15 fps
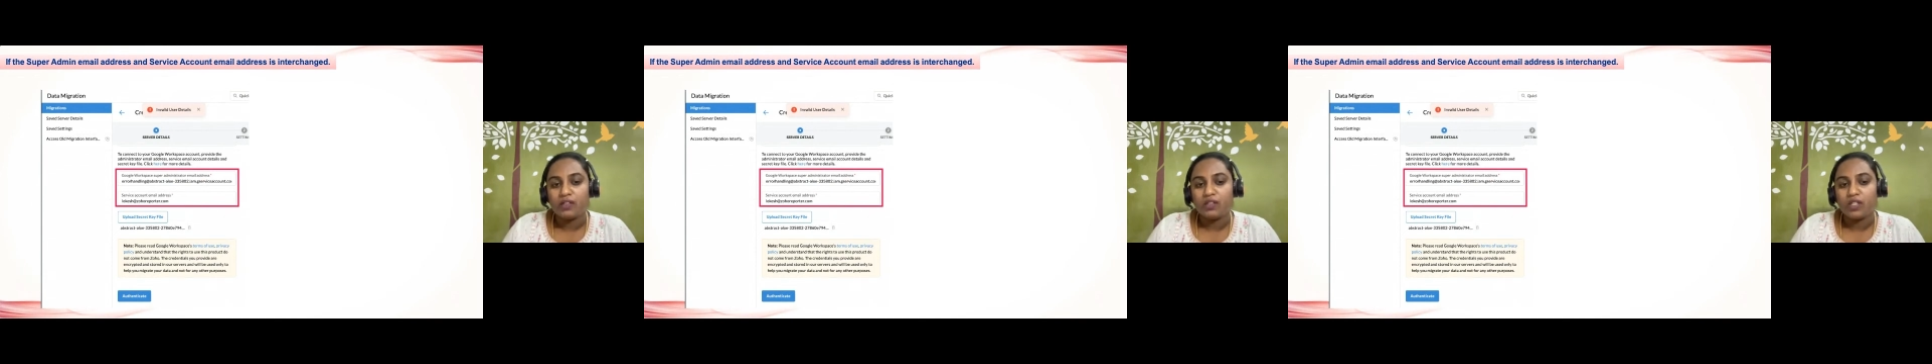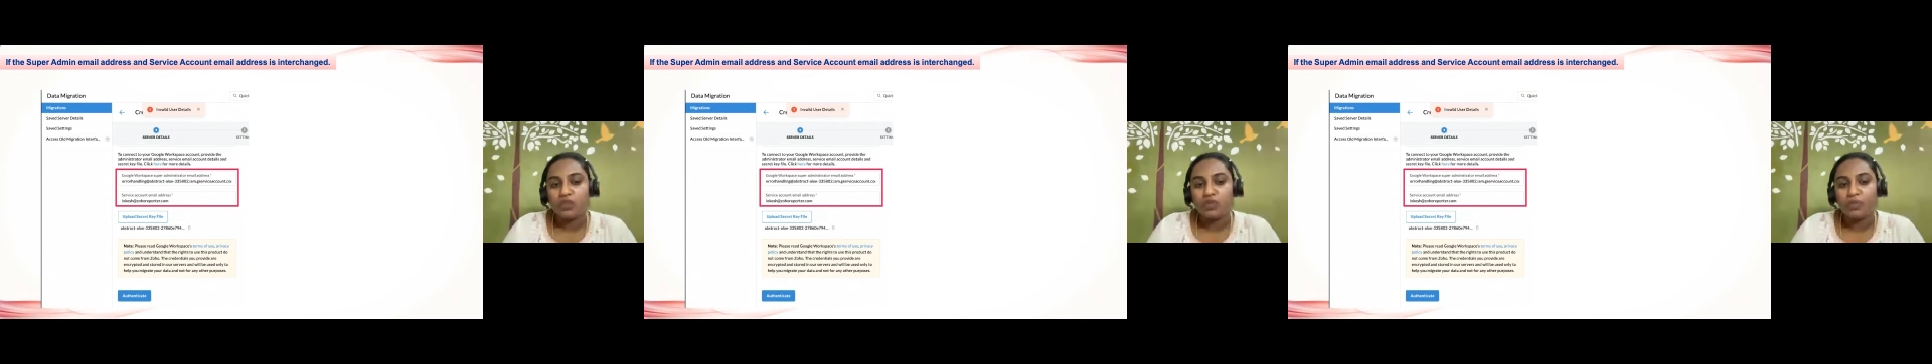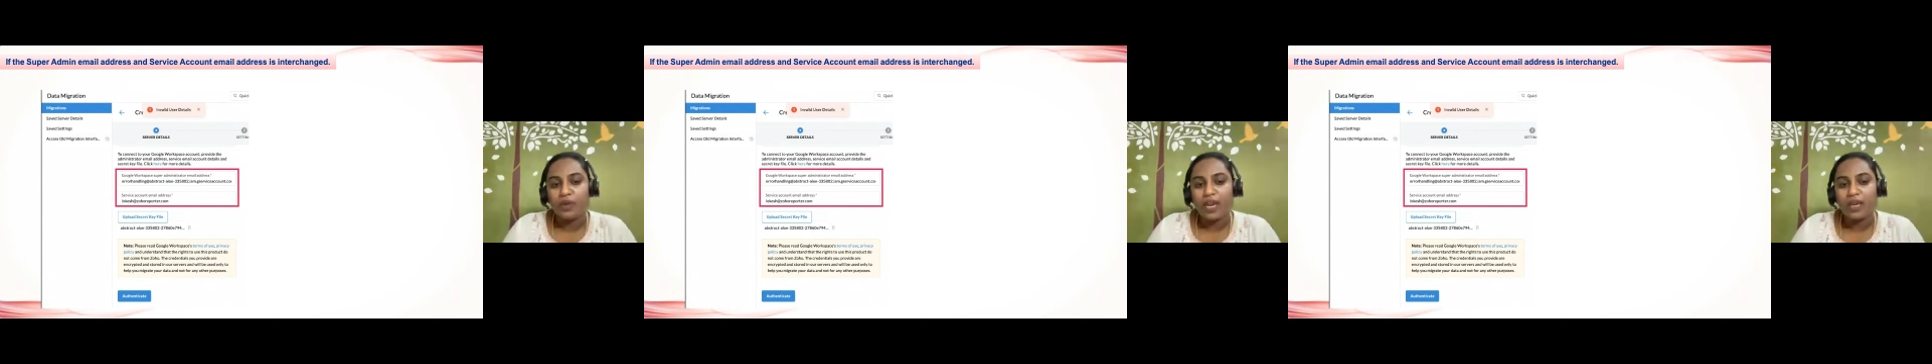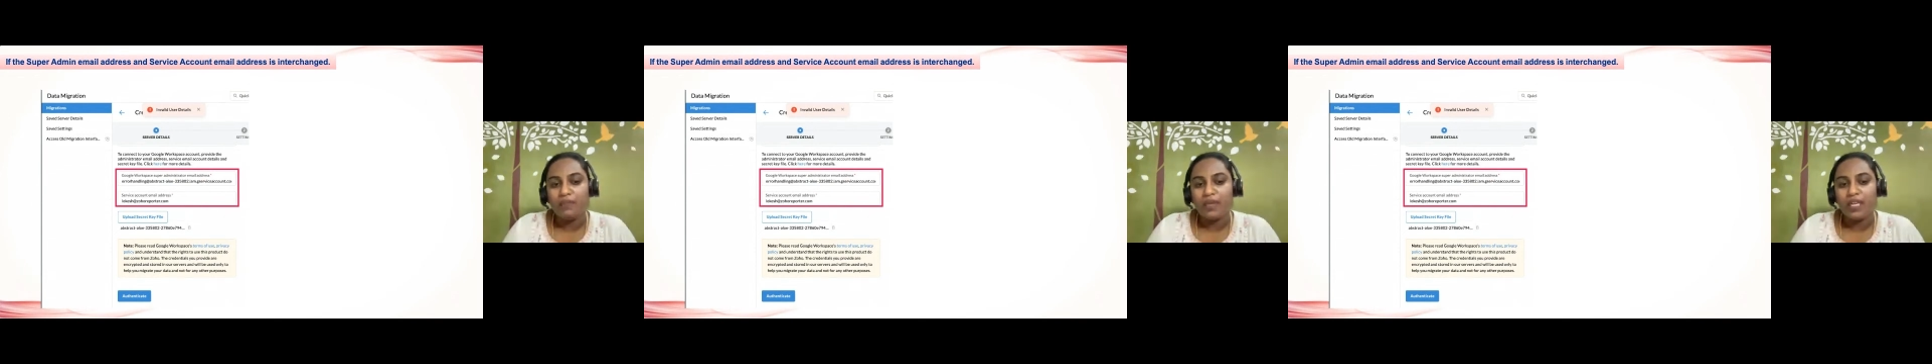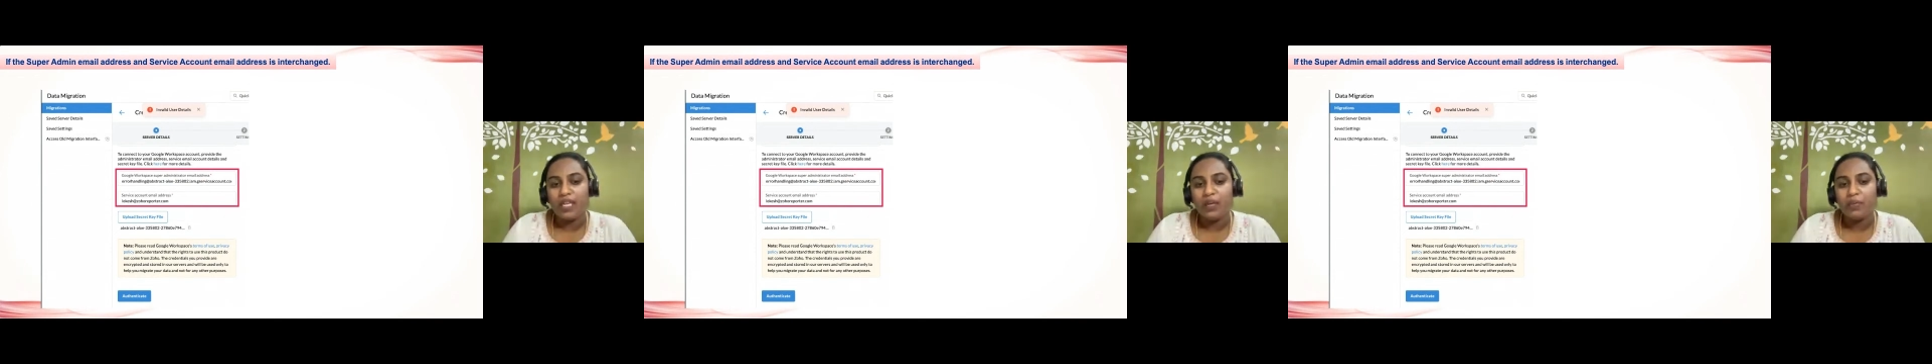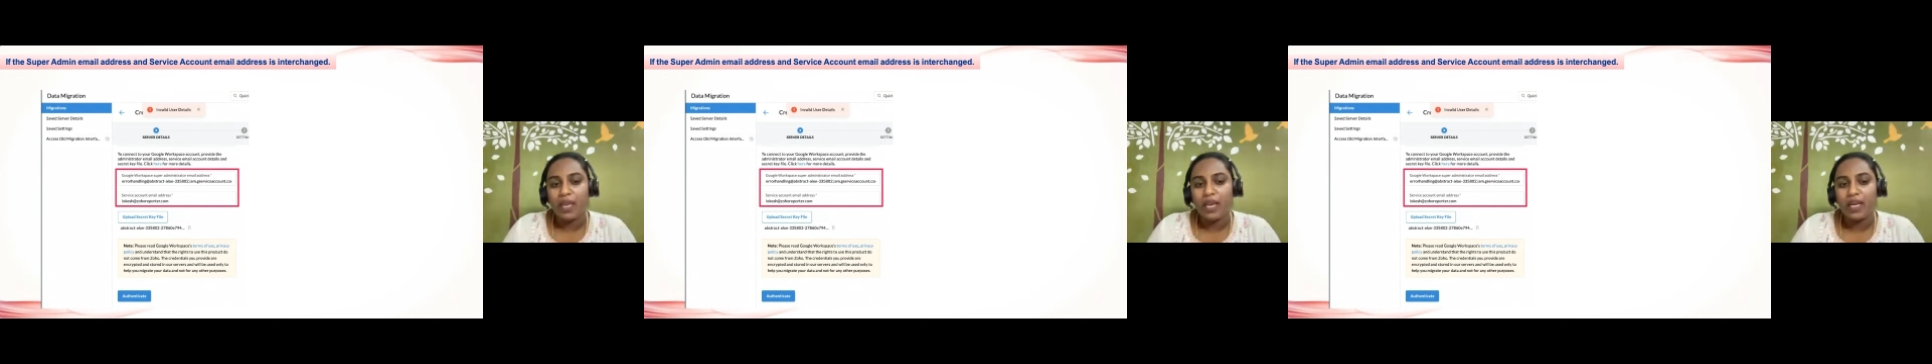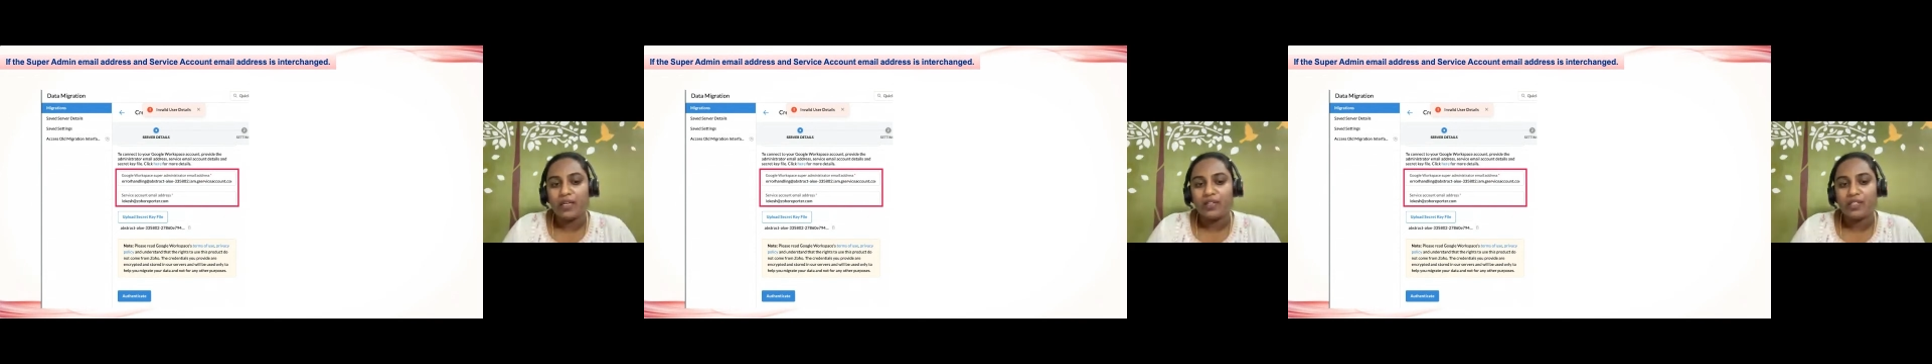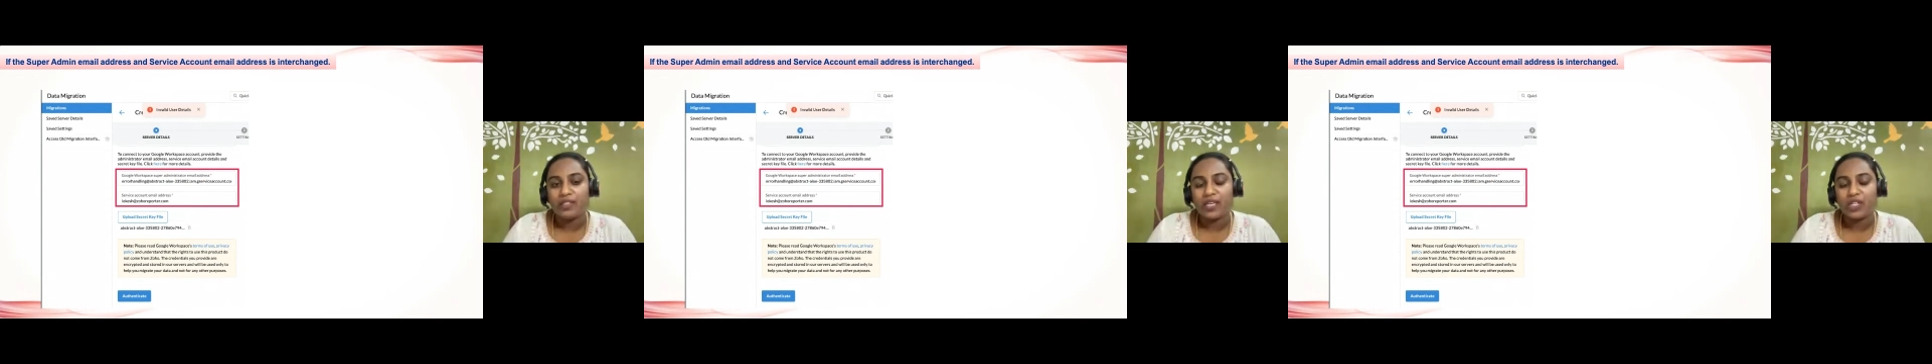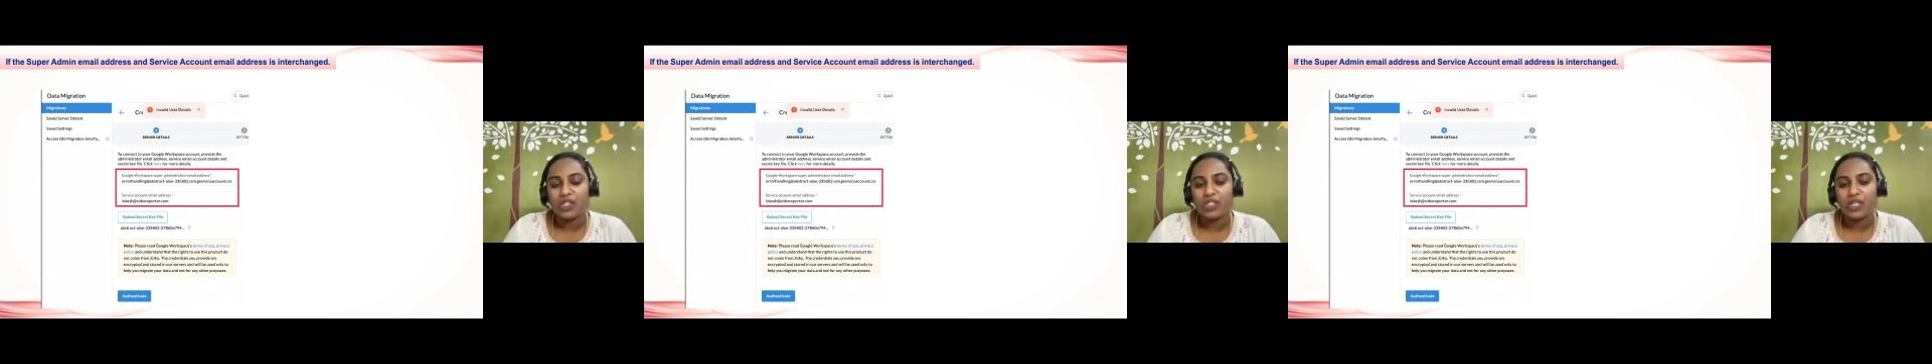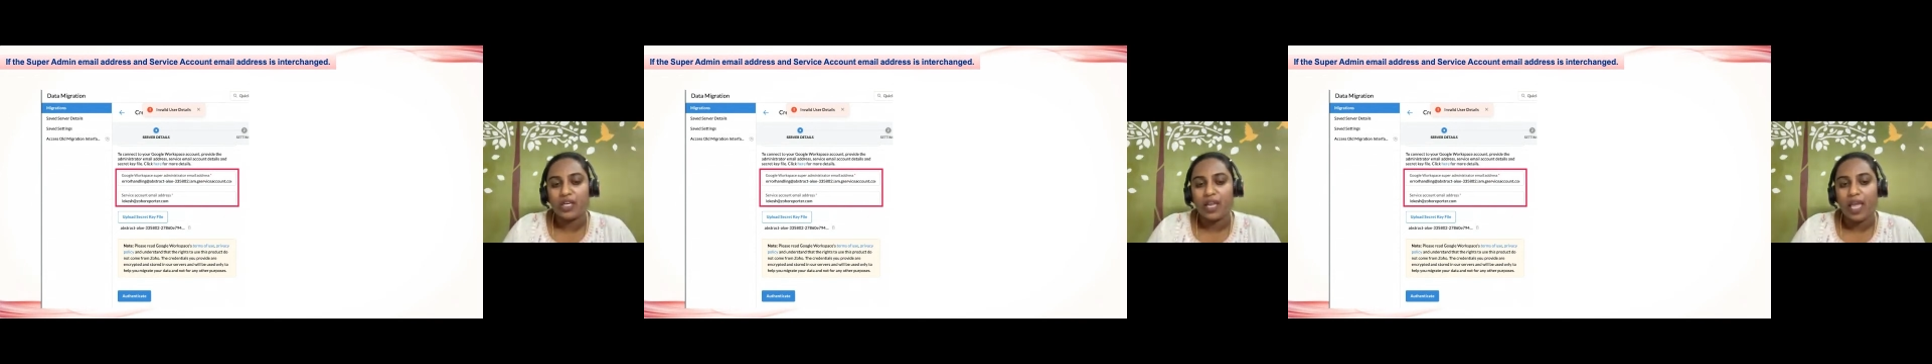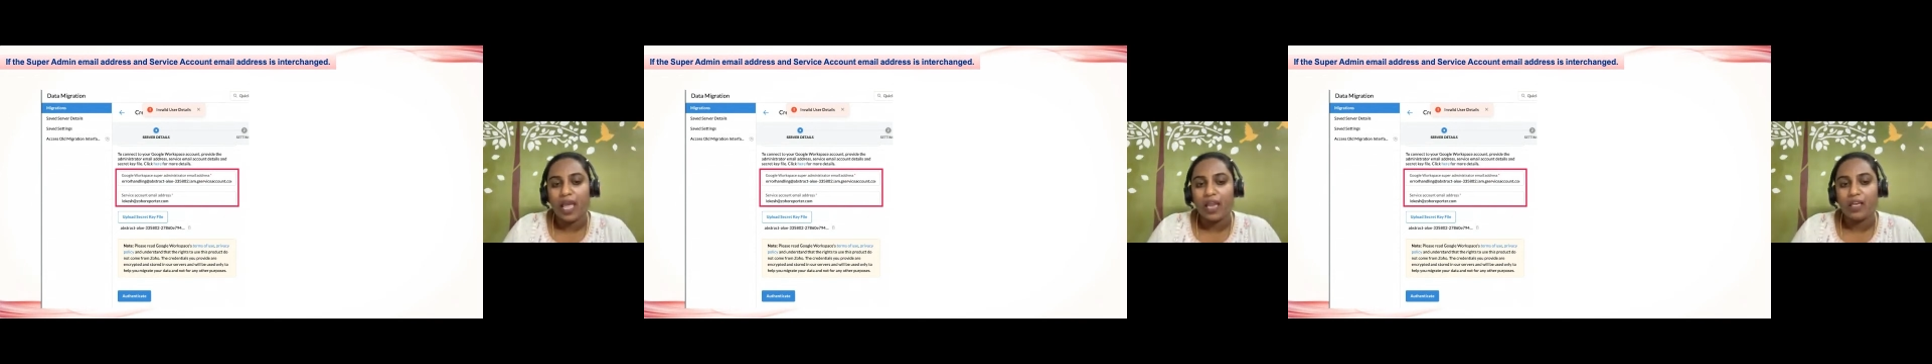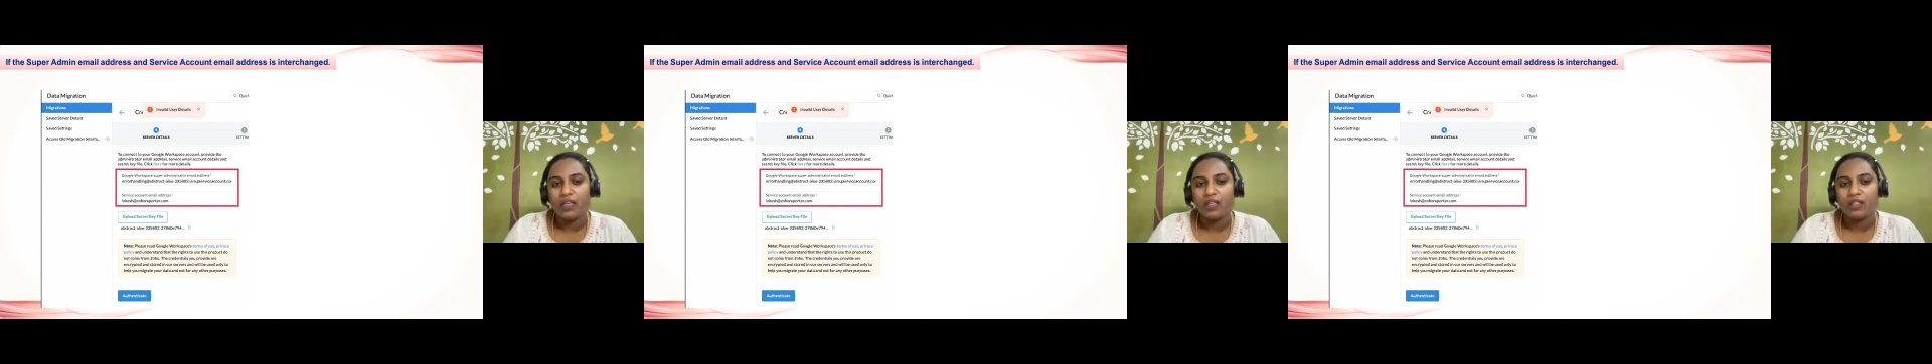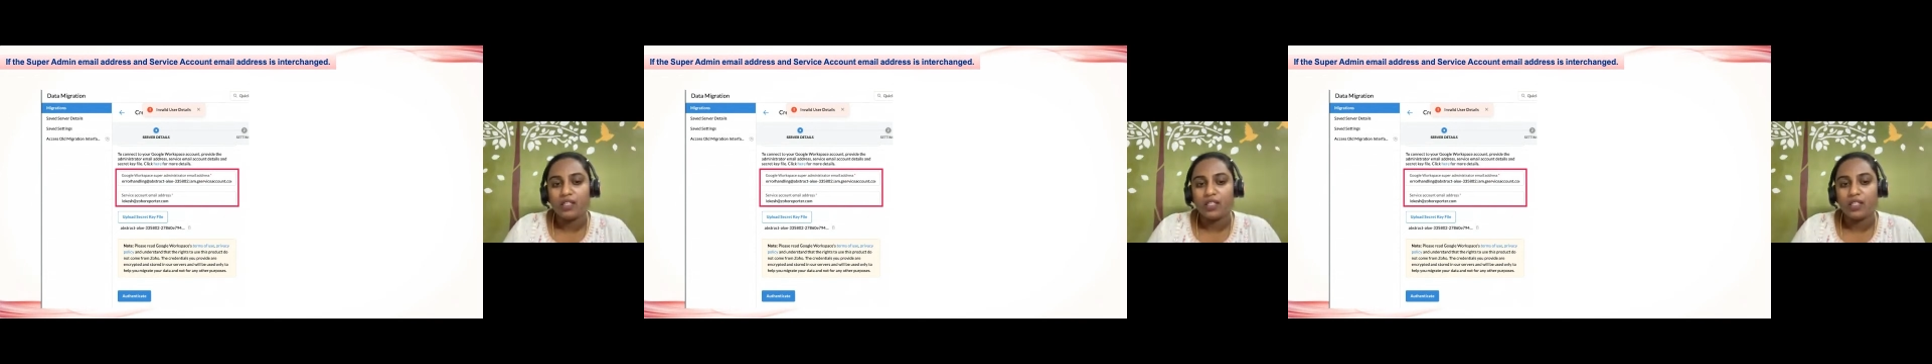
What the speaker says: the super admin email address section and the